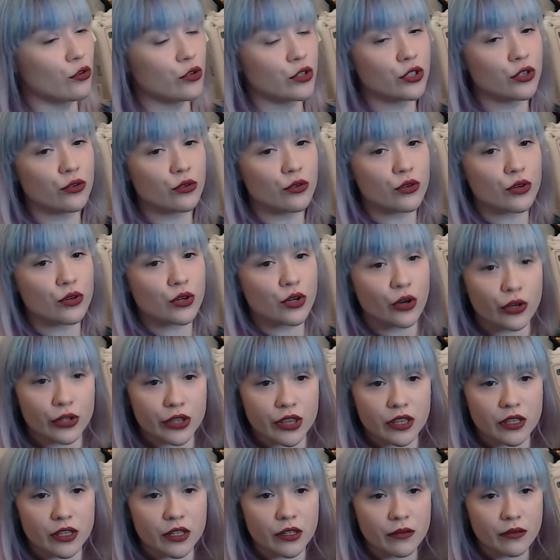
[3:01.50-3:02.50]
you
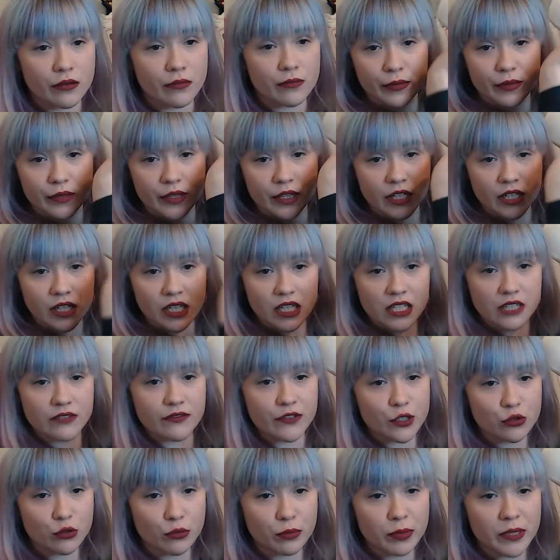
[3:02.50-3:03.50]
cut the
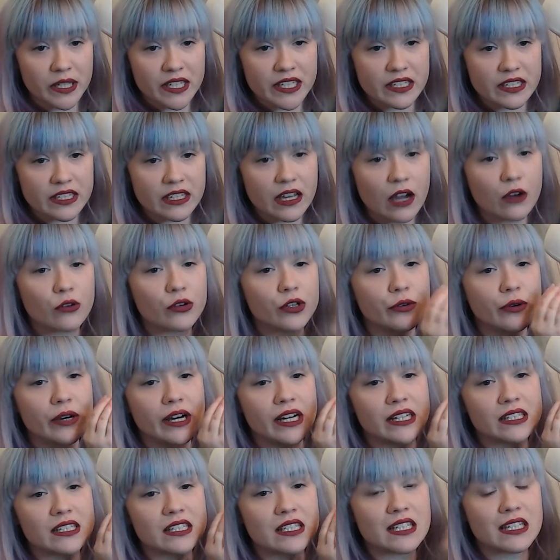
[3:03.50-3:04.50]
individual pieces out and you
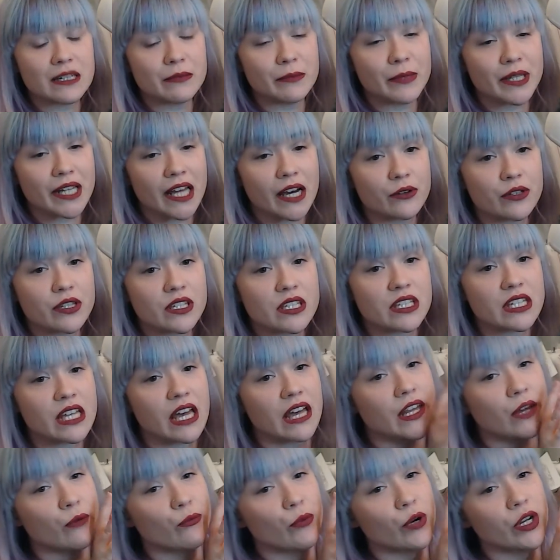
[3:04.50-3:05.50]
add seam allowance.
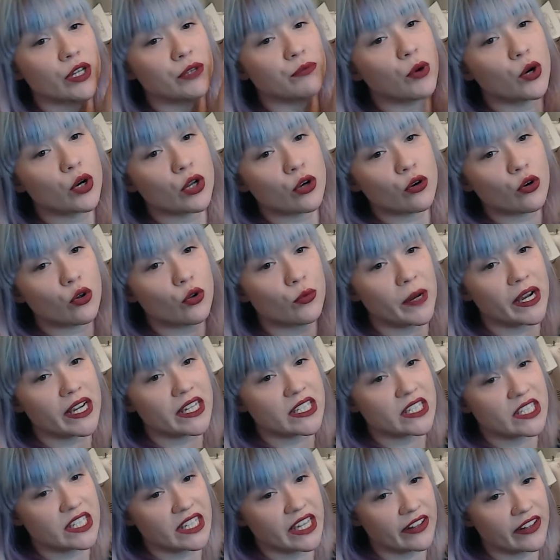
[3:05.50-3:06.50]
And then when you put it all back
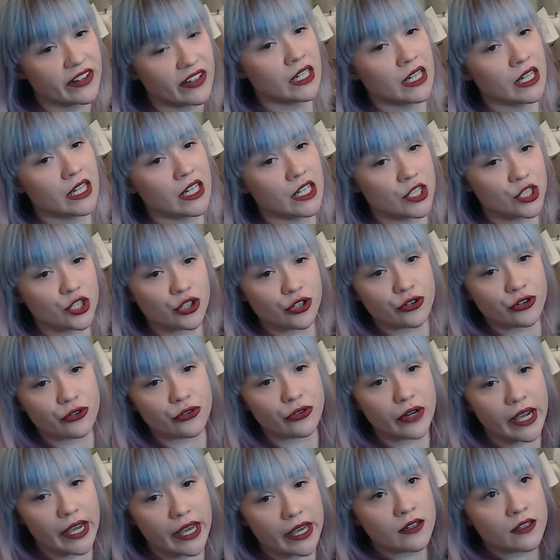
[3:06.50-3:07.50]
together, it should
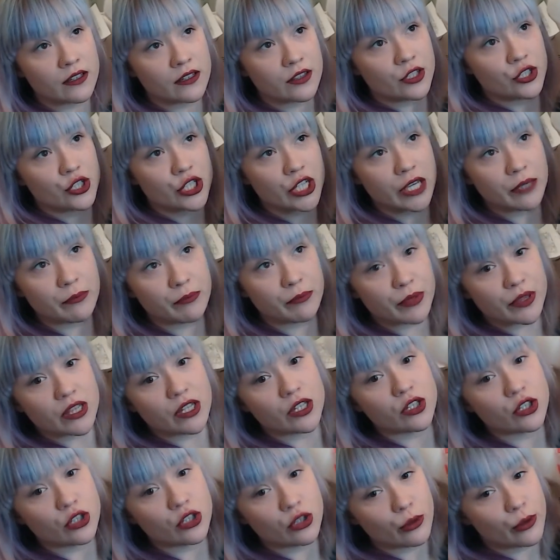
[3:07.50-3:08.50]
create the shape
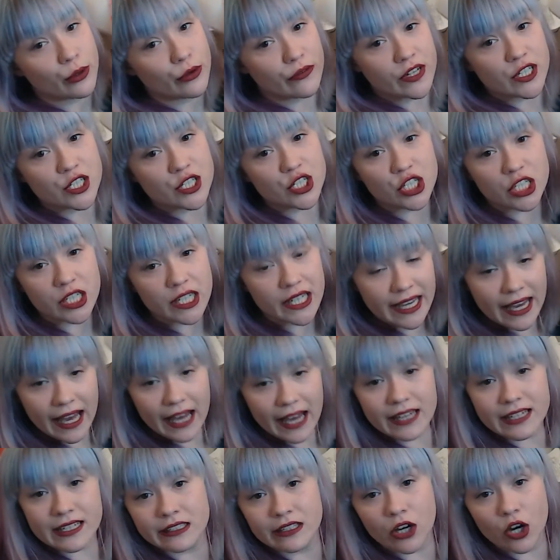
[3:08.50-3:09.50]
that you originally
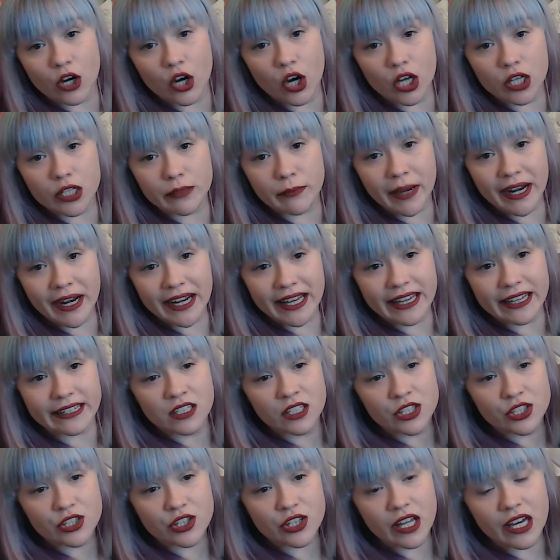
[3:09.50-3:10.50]
had on the mannequin.
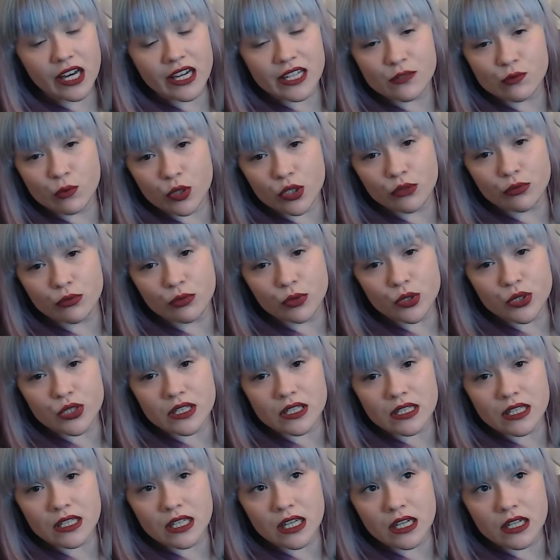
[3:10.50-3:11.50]
So that is what you will
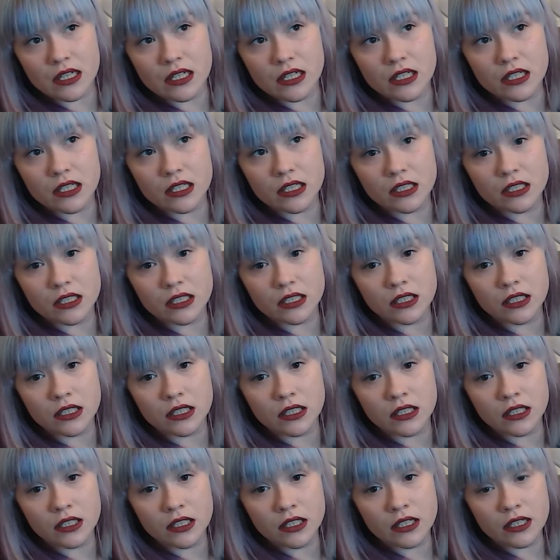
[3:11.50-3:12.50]
see
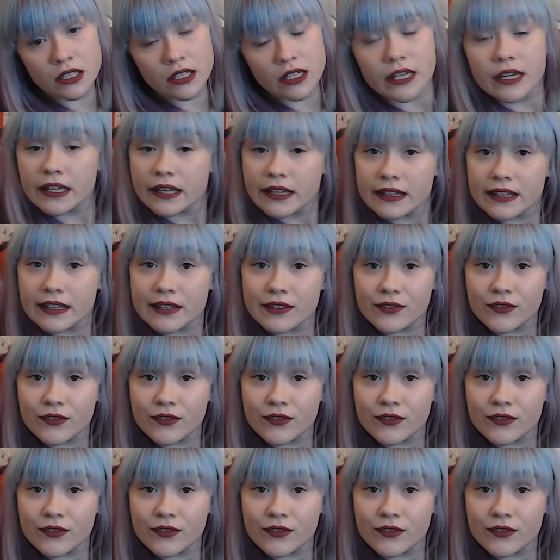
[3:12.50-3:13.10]
in this